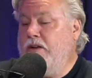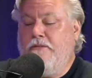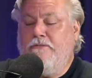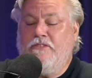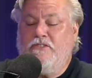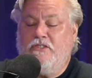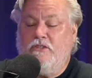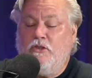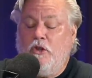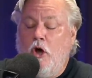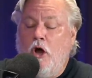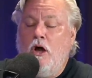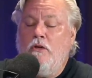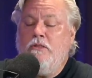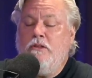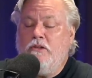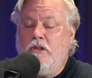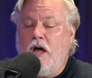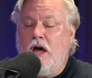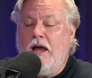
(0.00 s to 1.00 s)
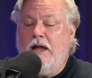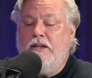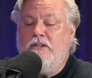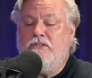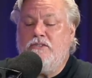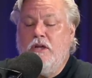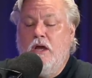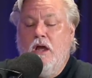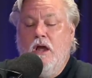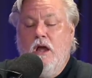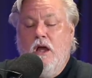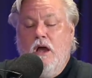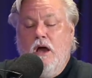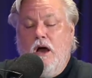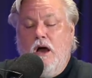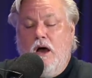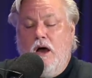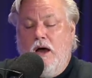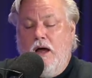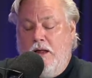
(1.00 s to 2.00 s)
If it's along the lines,
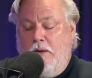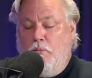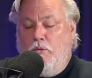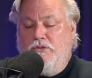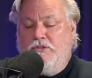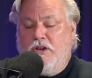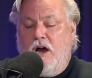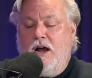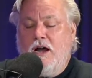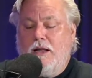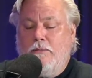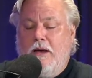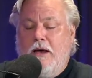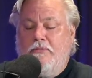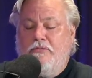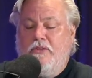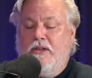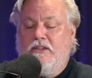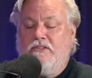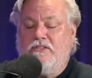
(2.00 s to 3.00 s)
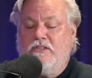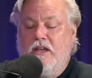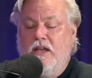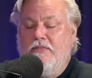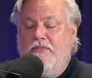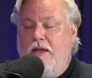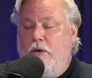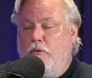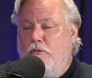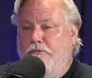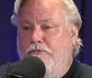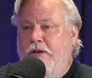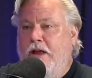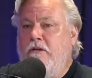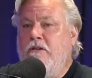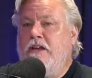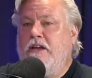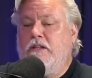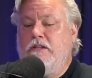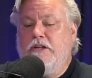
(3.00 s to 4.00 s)
and we'll talk about this, they were
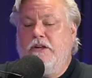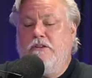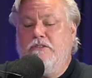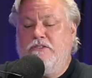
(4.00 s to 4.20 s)
very clear.